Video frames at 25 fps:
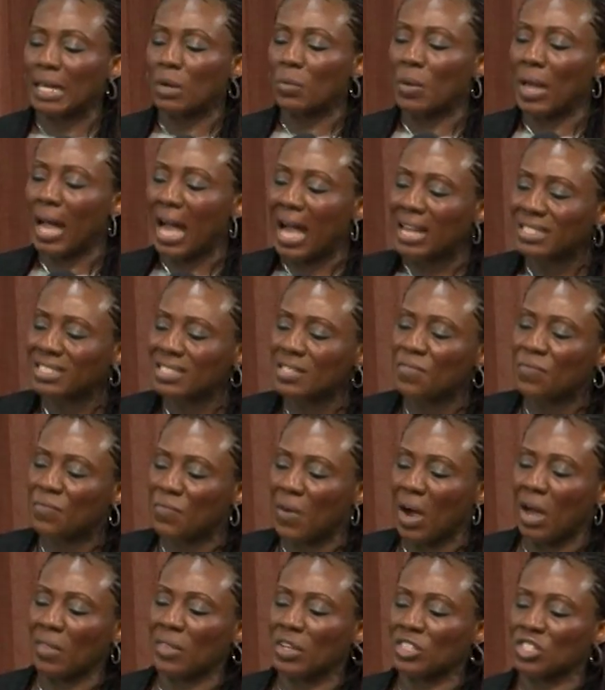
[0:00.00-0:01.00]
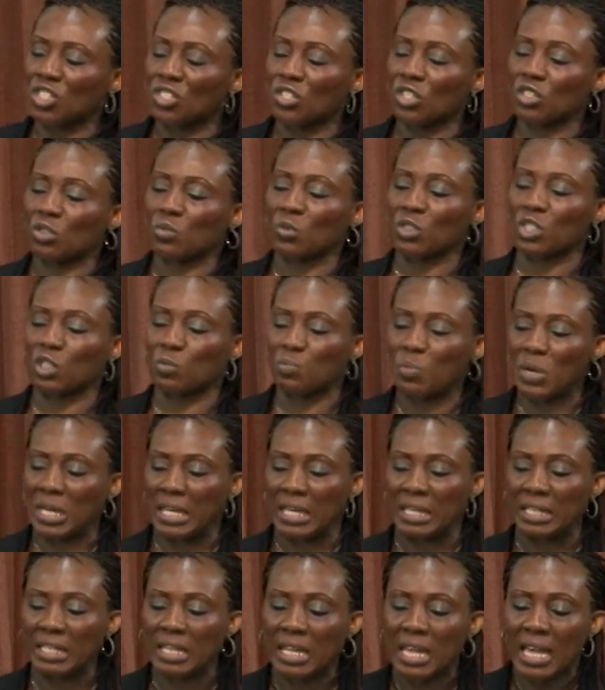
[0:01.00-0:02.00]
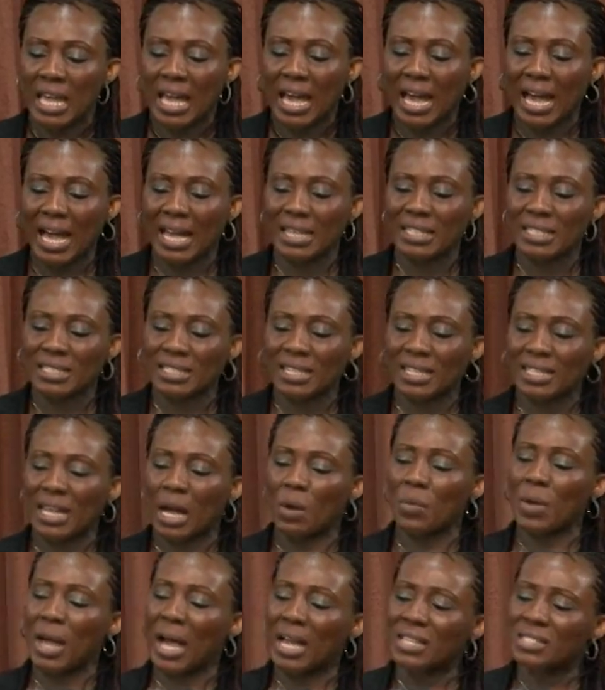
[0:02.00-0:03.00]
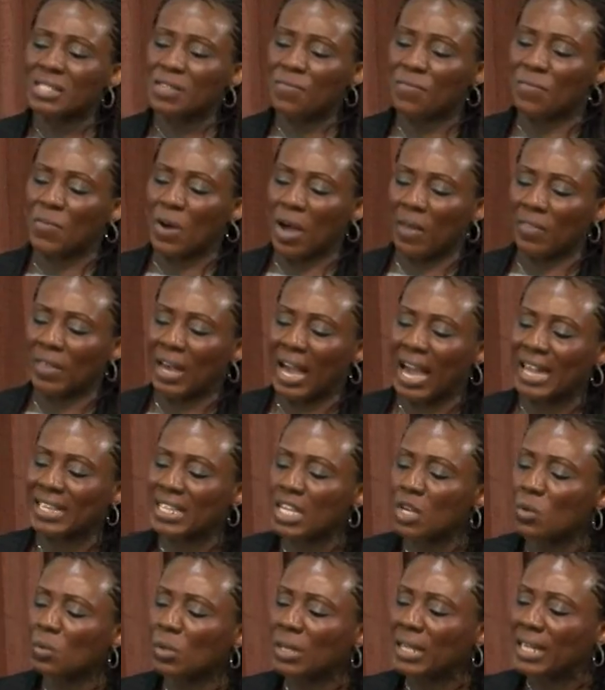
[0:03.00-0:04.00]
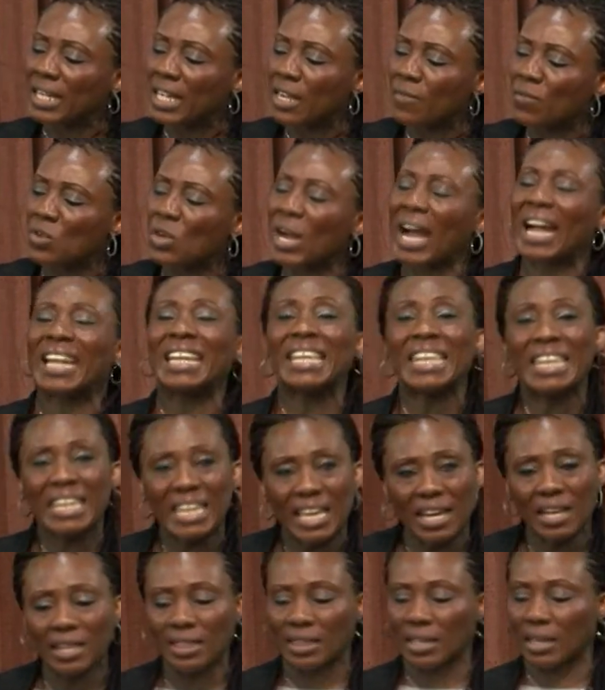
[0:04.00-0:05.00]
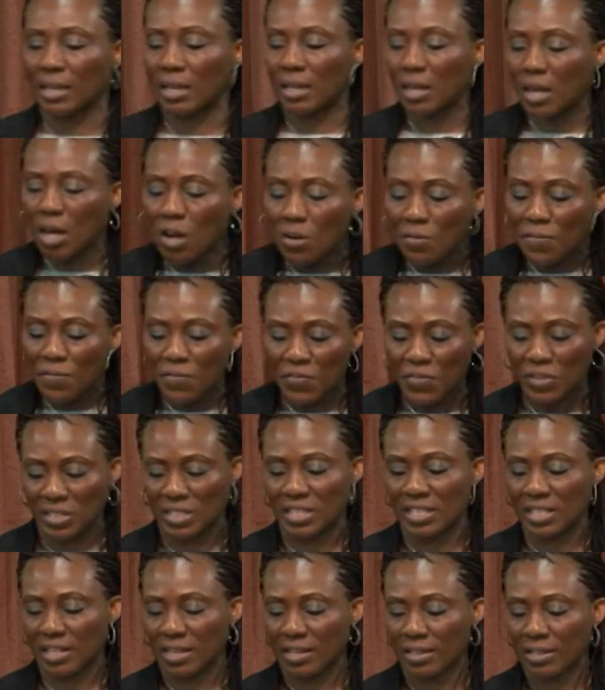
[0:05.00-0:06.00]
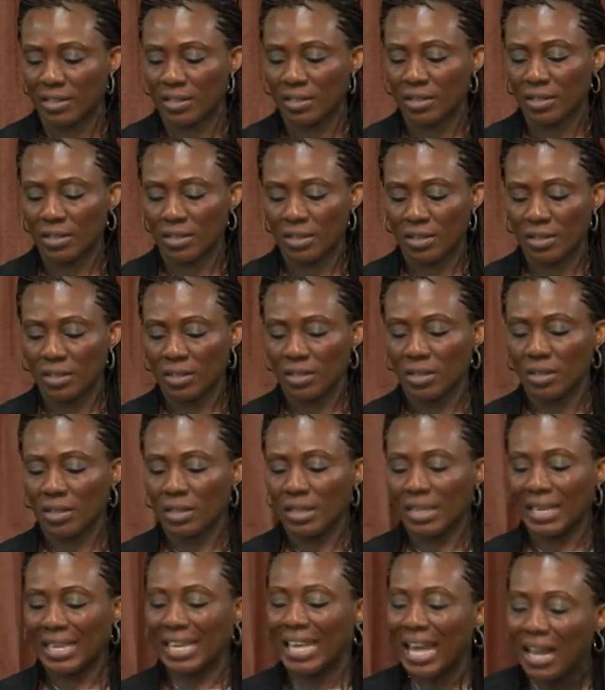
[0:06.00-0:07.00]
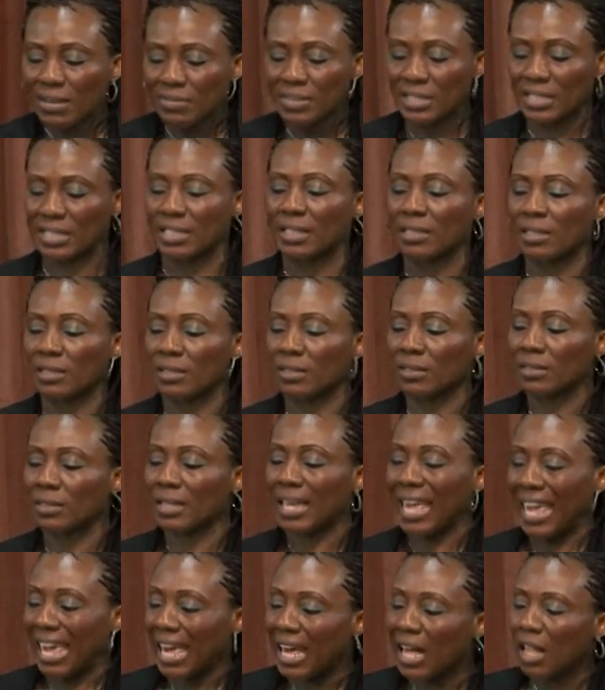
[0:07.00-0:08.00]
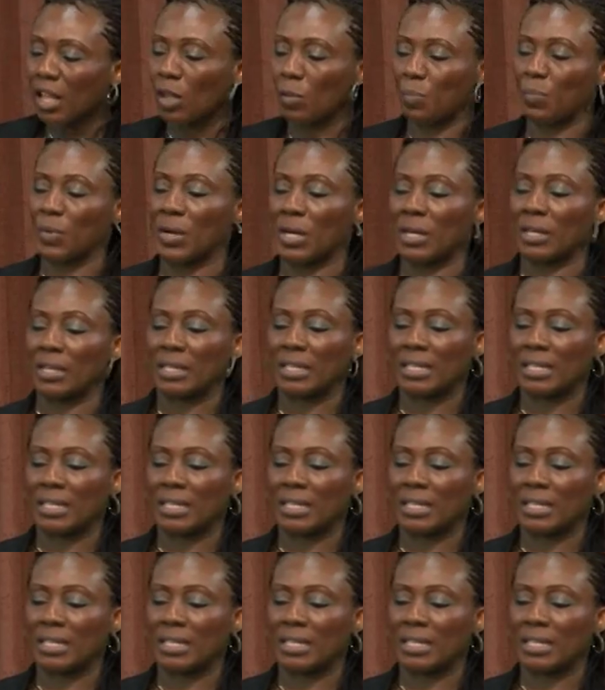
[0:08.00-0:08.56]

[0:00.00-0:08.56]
I will ask the Father, Jesus was speaking, and he said, I will ask the Father, and he will give you another comforter, counselor, helper,